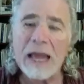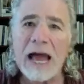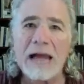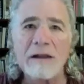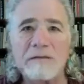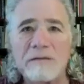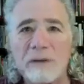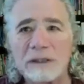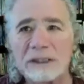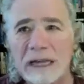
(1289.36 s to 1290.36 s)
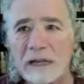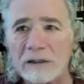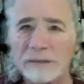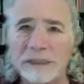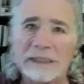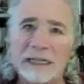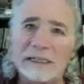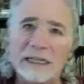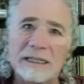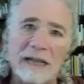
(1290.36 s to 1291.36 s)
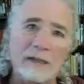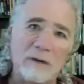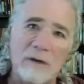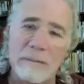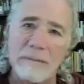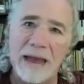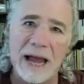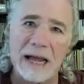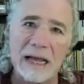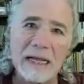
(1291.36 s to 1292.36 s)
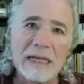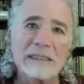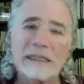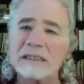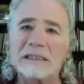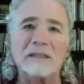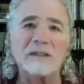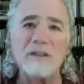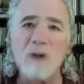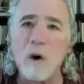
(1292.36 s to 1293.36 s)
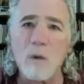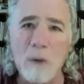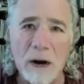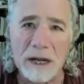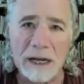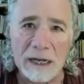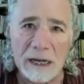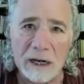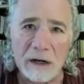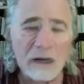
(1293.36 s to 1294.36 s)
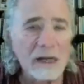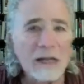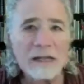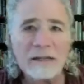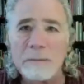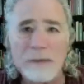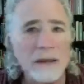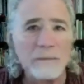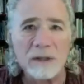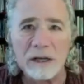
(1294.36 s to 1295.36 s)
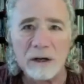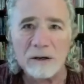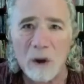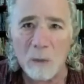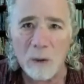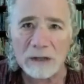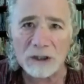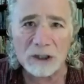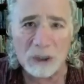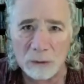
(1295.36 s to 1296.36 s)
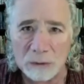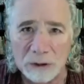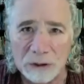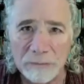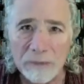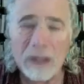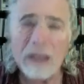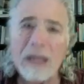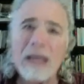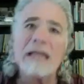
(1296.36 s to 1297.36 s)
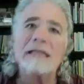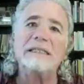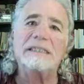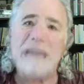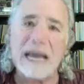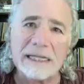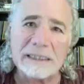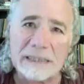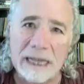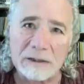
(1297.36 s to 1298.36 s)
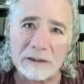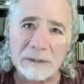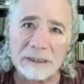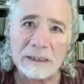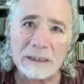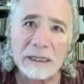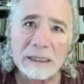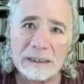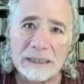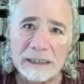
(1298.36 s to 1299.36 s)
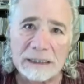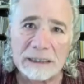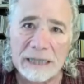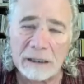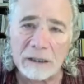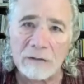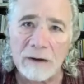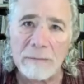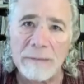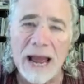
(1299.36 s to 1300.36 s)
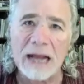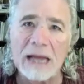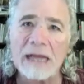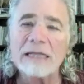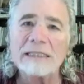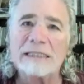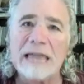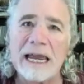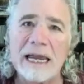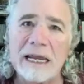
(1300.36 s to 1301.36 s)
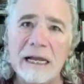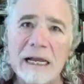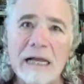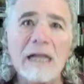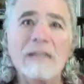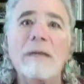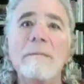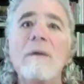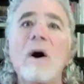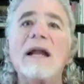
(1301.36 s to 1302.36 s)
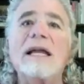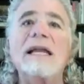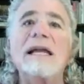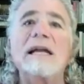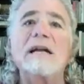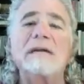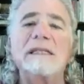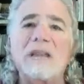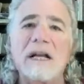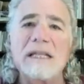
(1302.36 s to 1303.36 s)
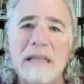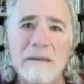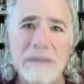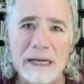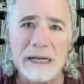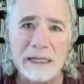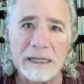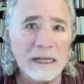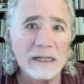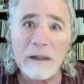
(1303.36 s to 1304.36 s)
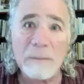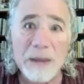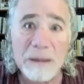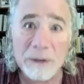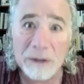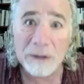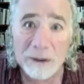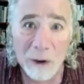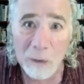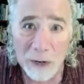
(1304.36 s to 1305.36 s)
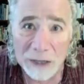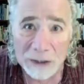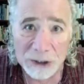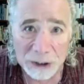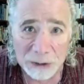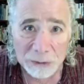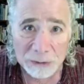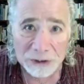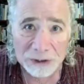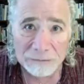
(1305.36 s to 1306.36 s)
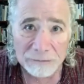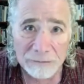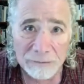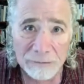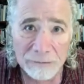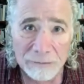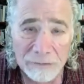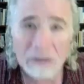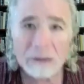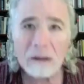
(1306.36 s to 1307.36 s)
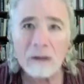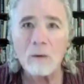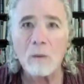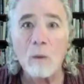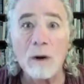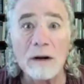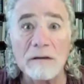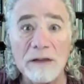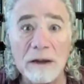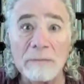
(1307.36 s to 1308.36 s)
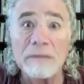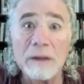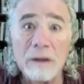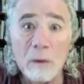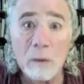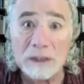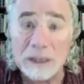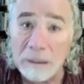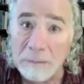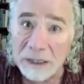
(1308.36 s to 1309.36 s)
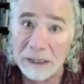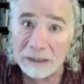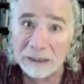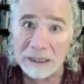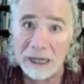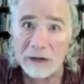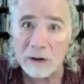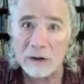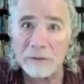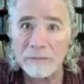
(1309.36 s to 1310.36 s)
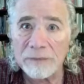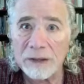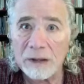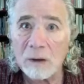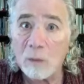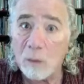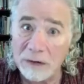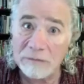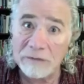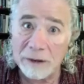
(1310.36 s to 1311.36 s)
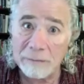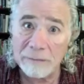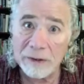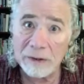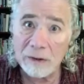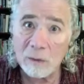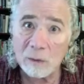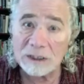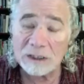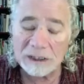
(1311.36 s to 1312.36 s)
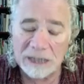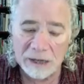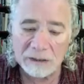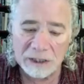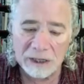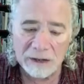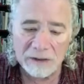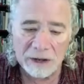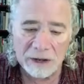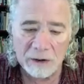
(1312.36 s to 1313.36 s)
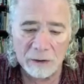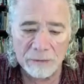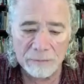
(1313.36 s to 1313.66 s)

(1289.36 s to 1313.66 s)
And the first salesman sends a telegram back, says there's no market here. The people here don't wear shoes. The second salesman sends a telegram back saying, the market here is unlimited. The people here don't wear shoes. One of them was an abundance thinker. One of them was a scarcity thinker.